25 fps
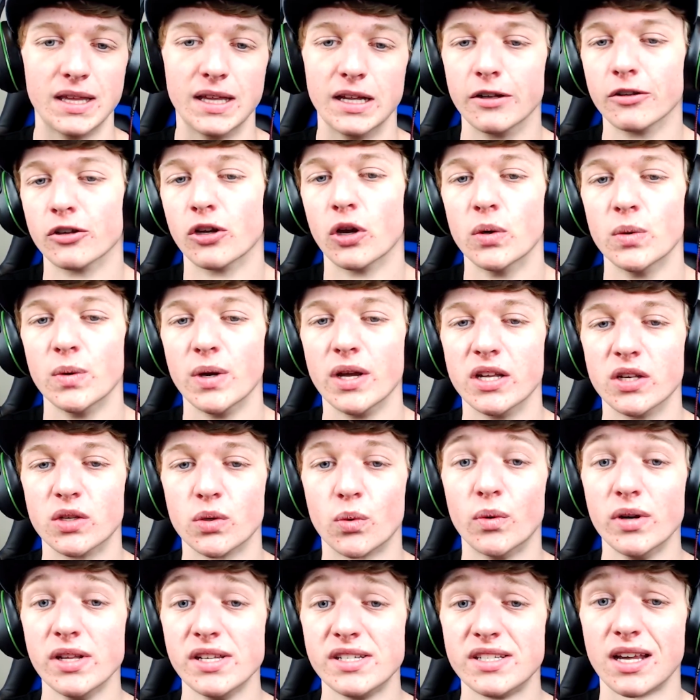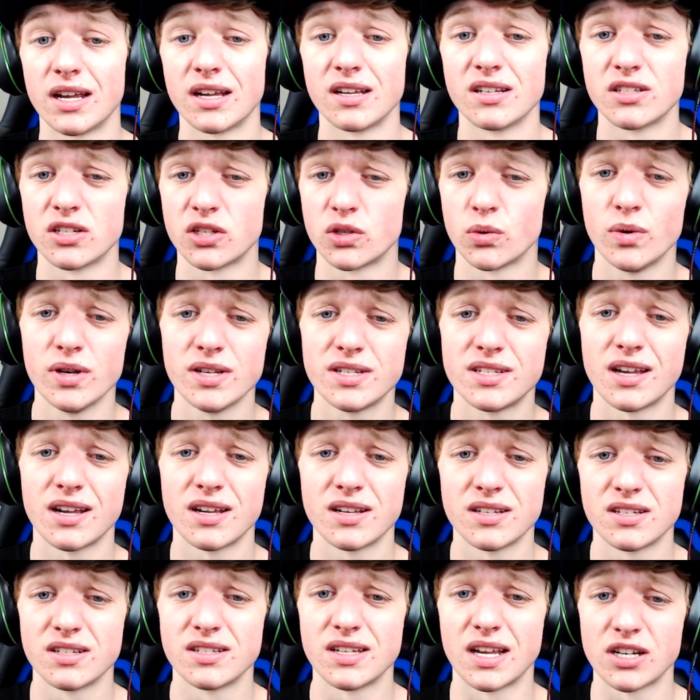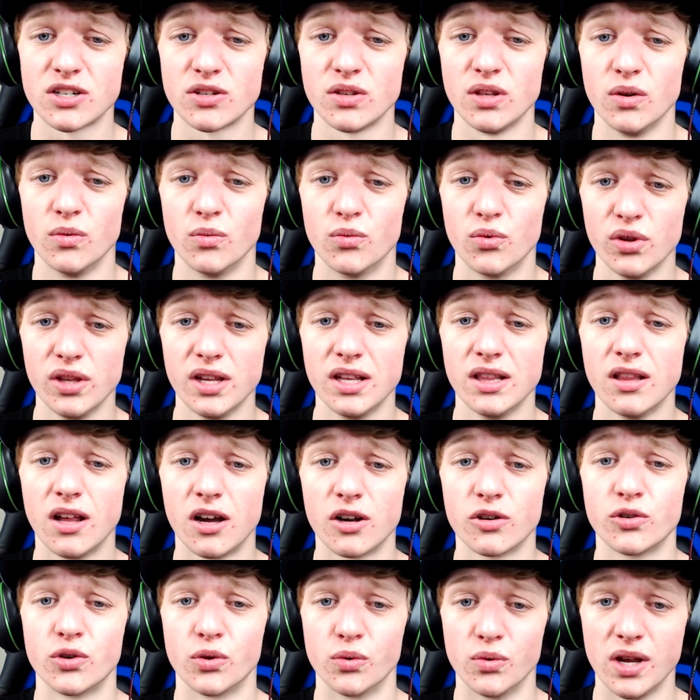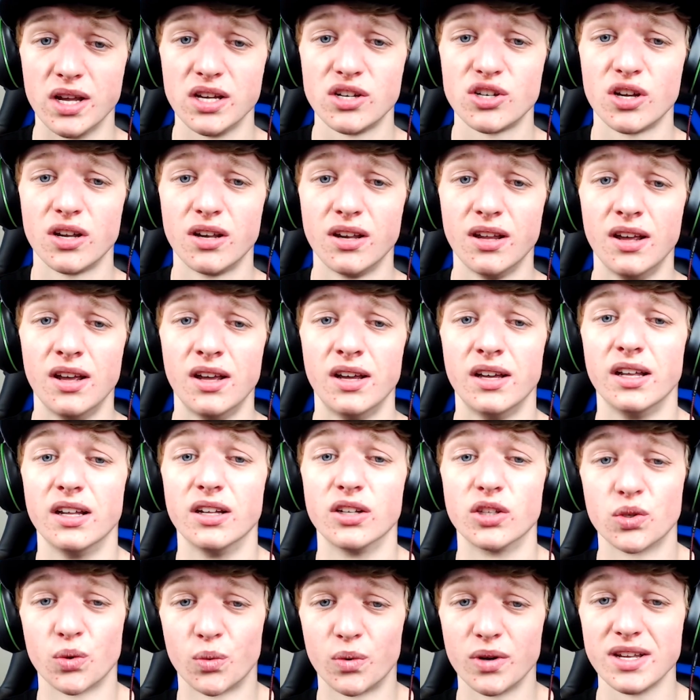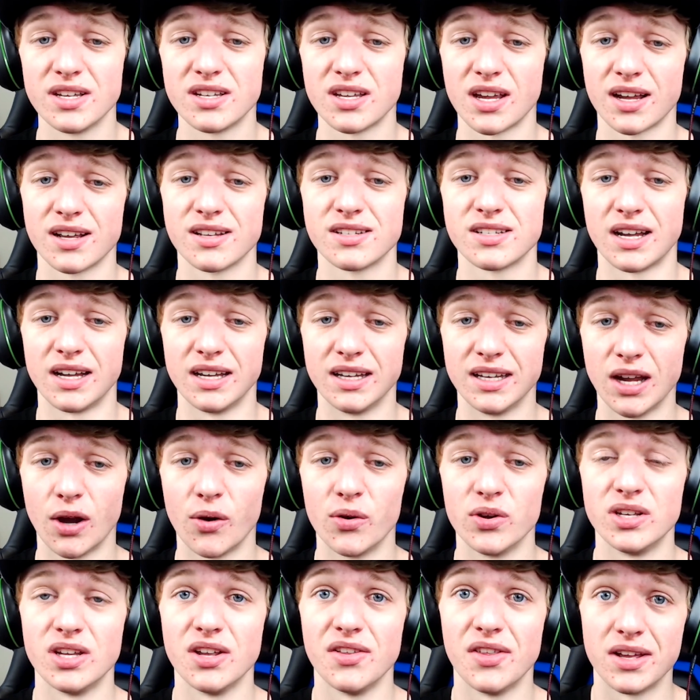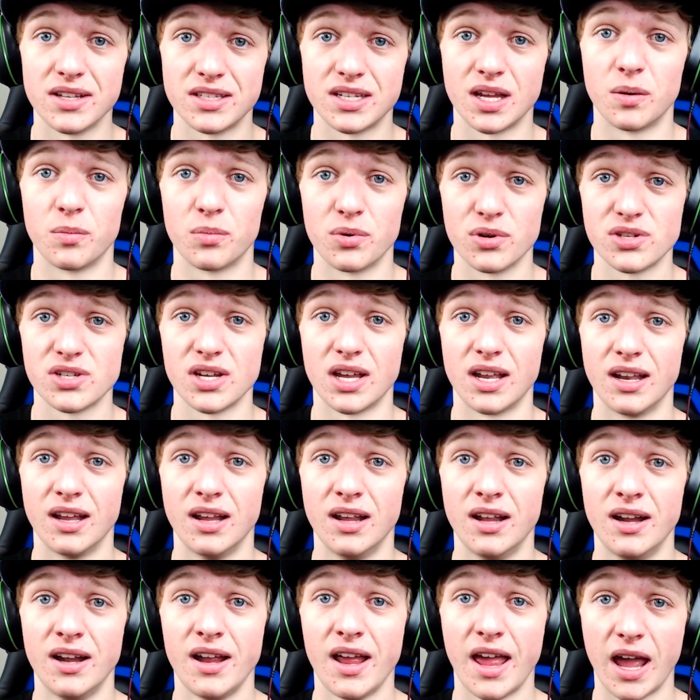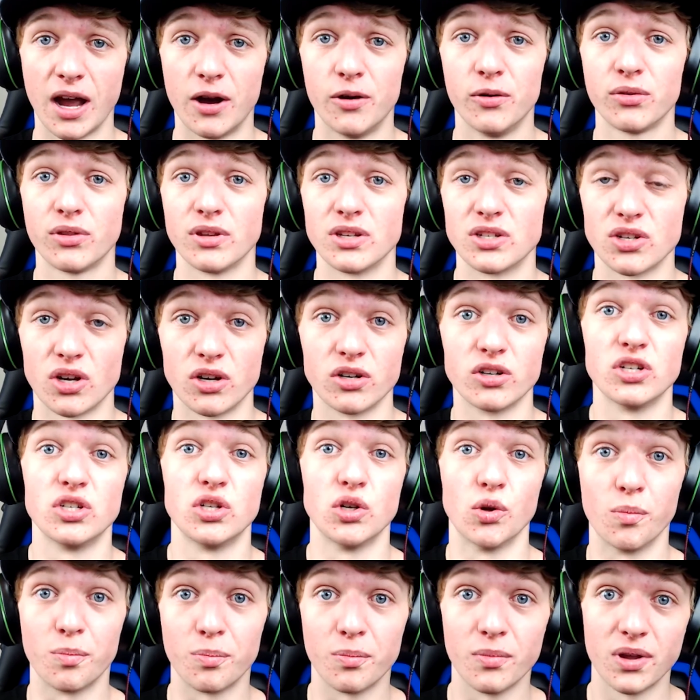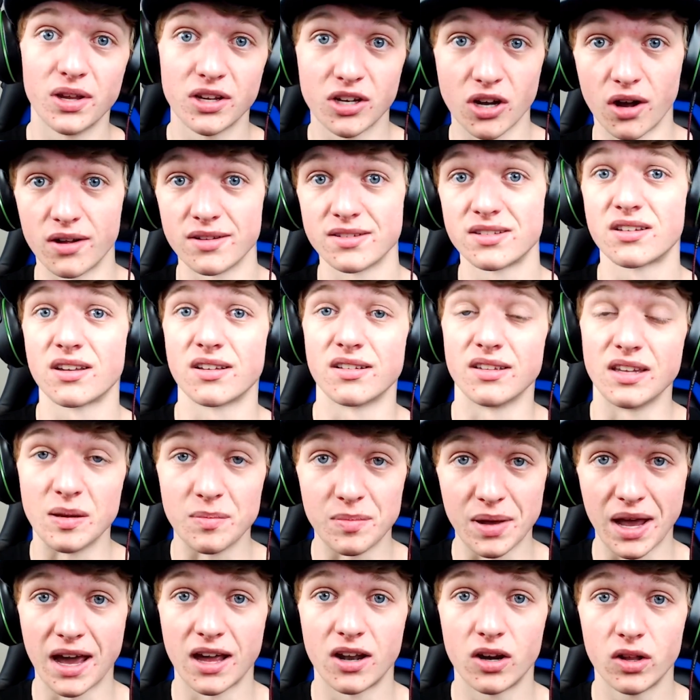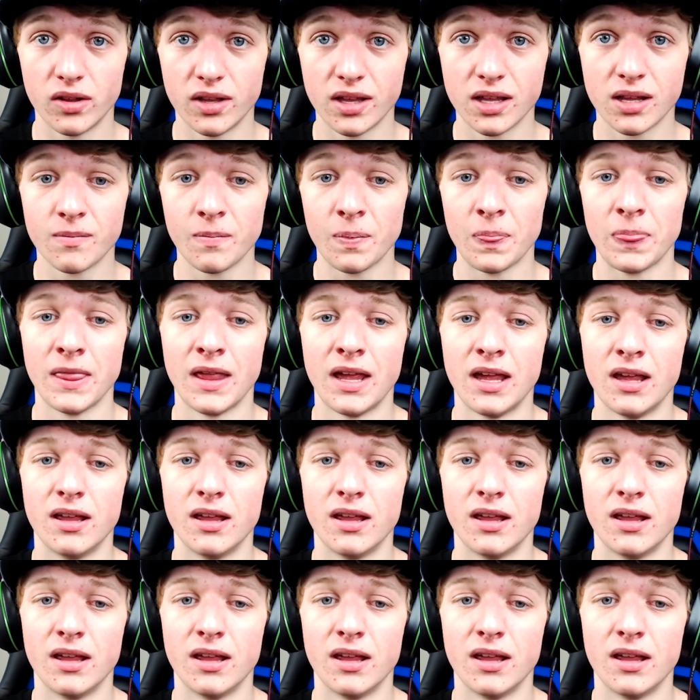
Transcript: And then it'll go away in 20 seconds. And 20 seconds is actually really long duration. And in 20 seconds, I can guarantee that 10% health as long as you're constantly battling.